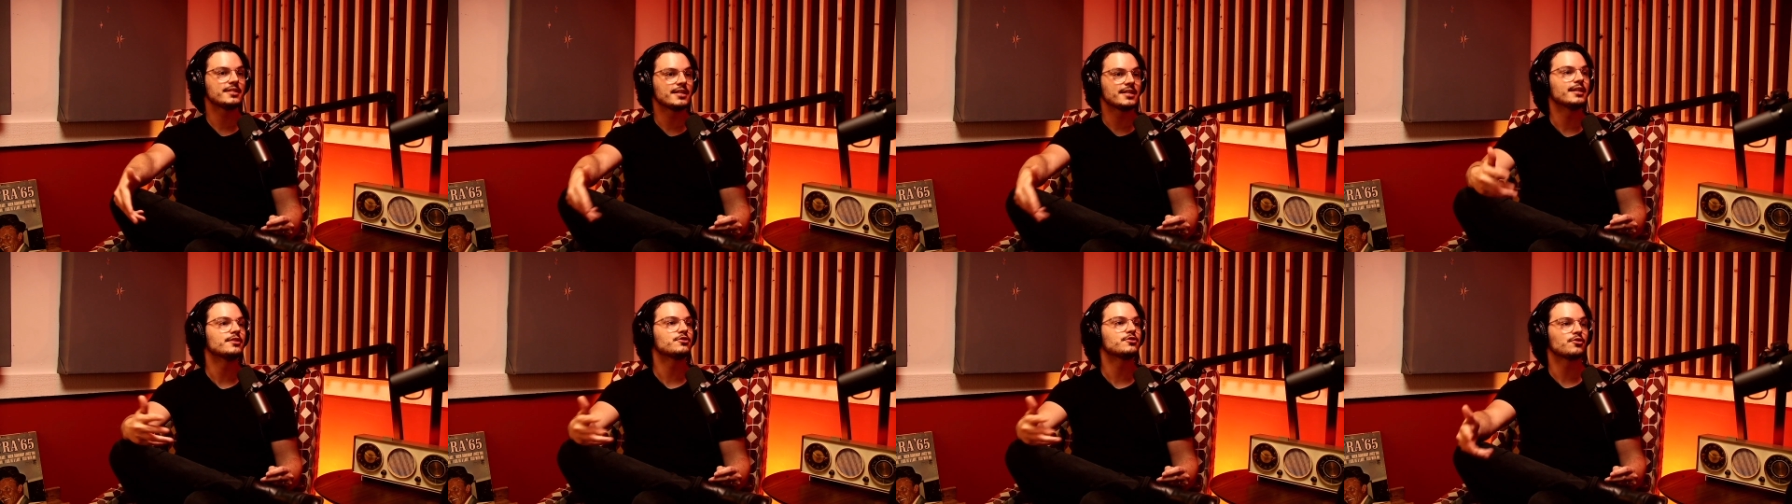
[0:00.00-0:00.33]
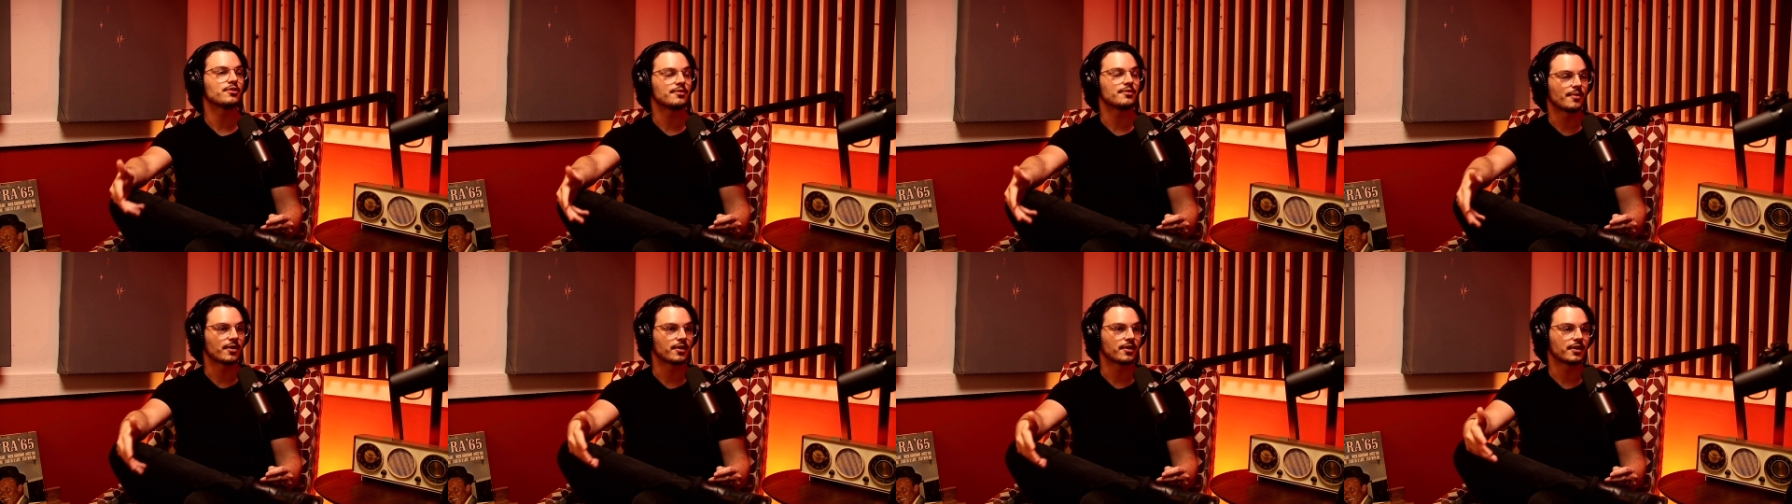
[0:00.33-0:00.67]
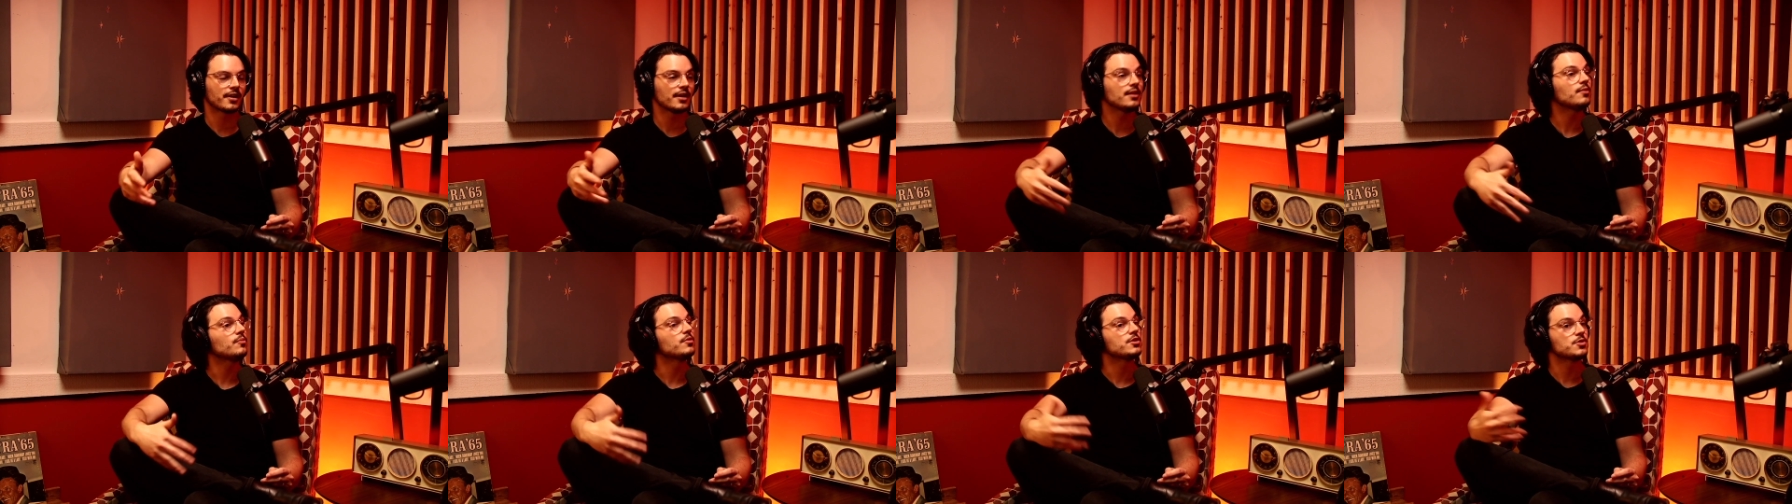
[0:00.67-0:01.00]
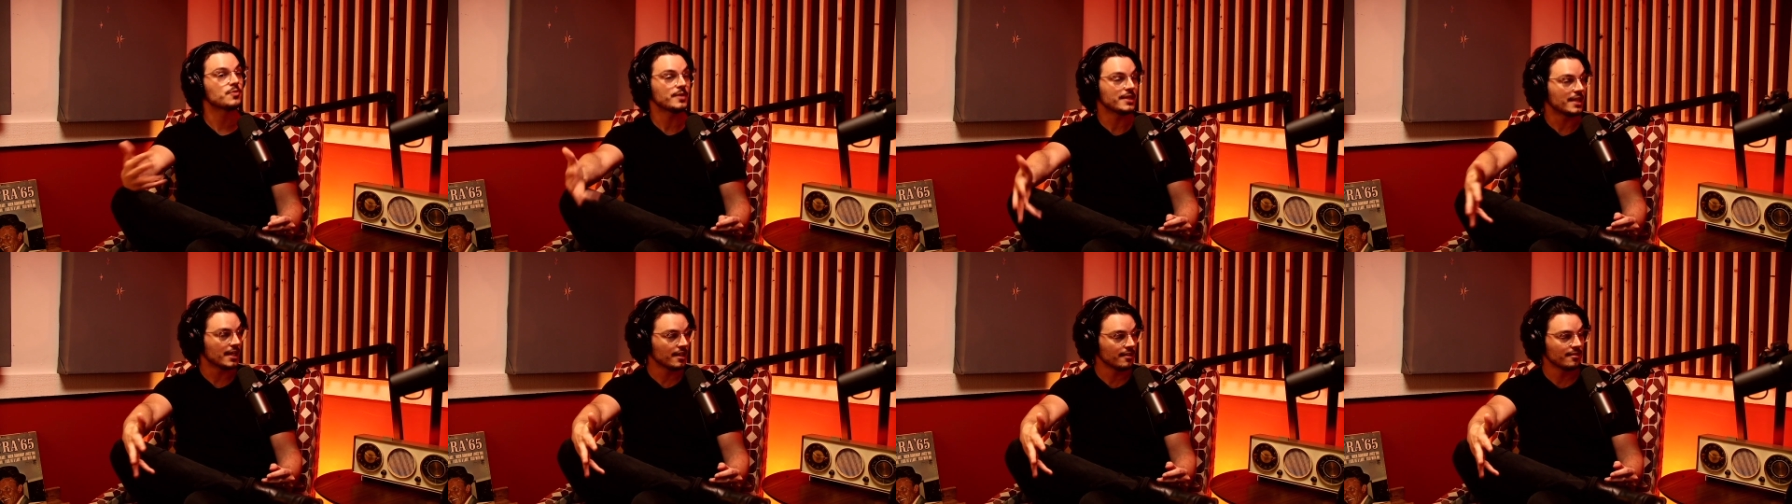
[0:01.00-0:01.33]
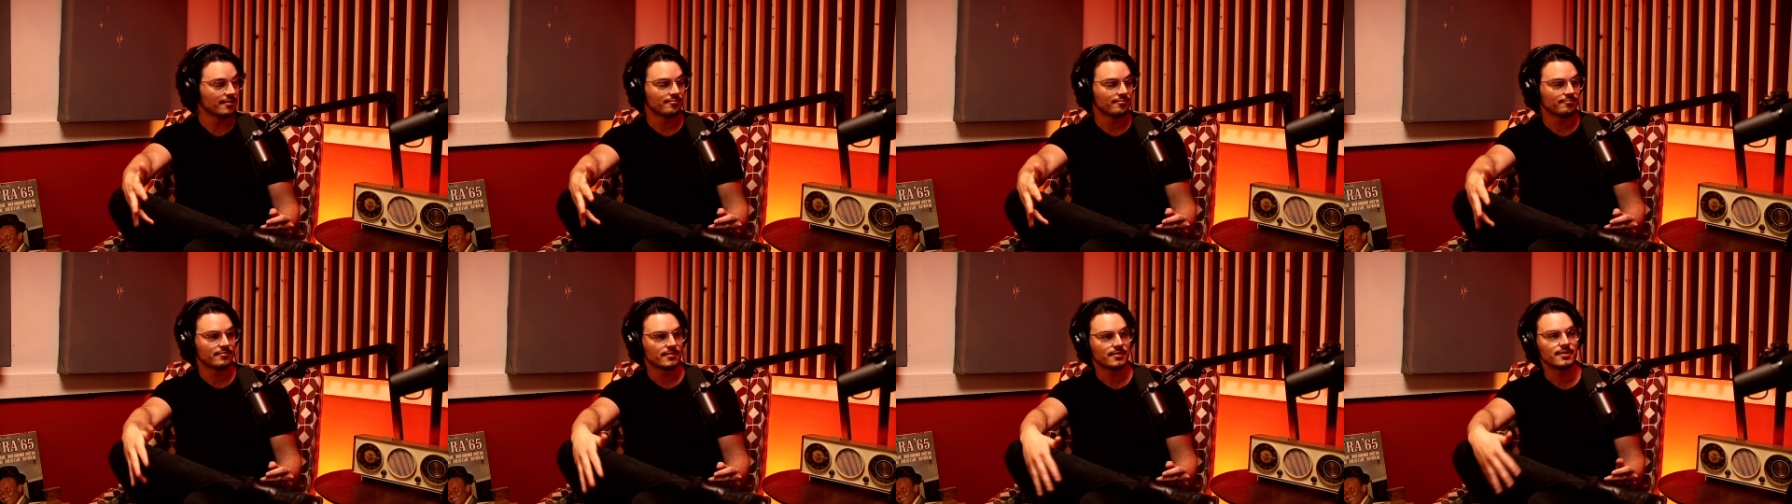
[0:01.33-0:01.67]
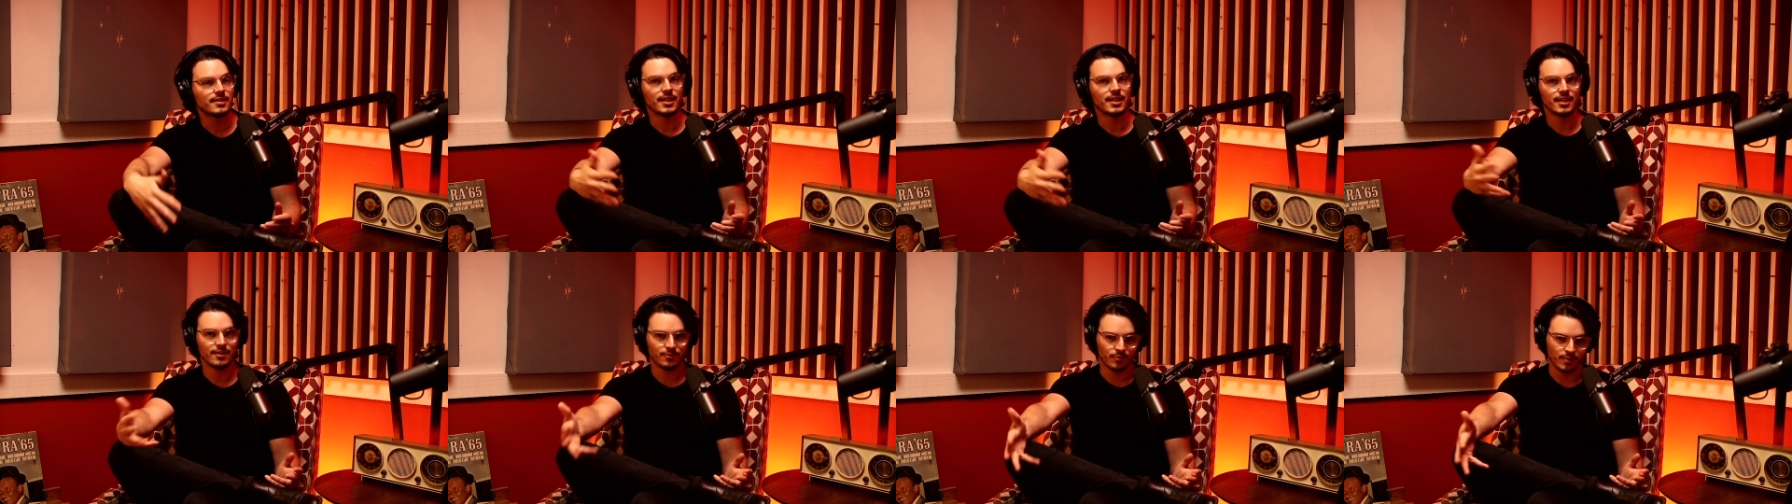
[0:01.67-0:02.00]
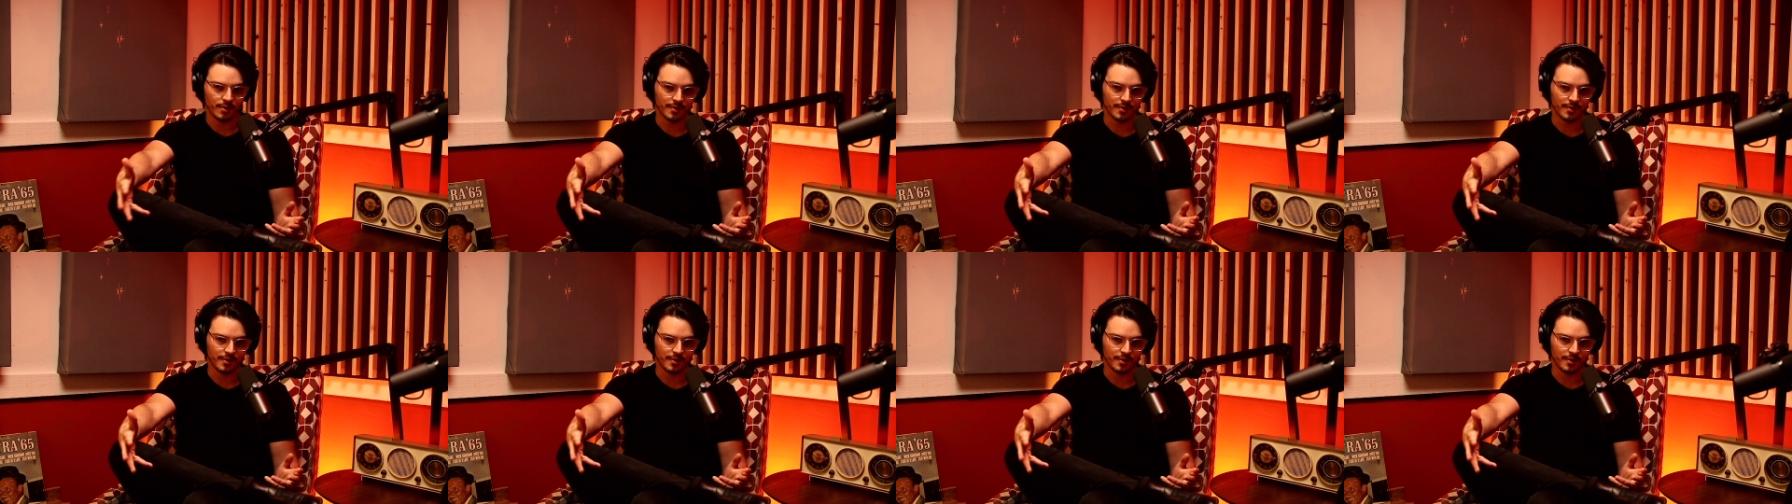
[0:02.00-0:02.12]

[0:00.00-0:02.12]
to enter the market, which we did, we